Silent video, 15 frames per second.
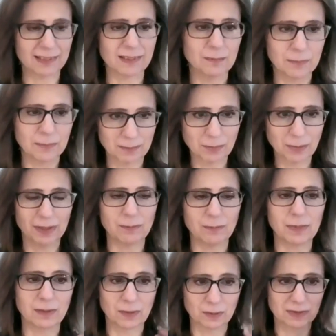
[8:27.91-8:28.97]
a big part of
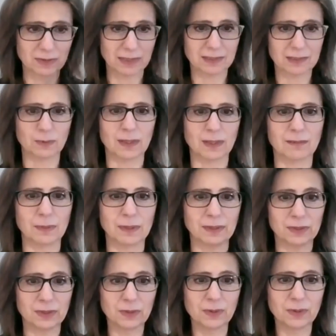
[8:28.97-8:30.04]
me knows that's what I've been
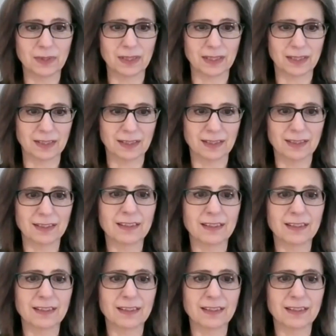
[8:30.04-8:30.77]
doing.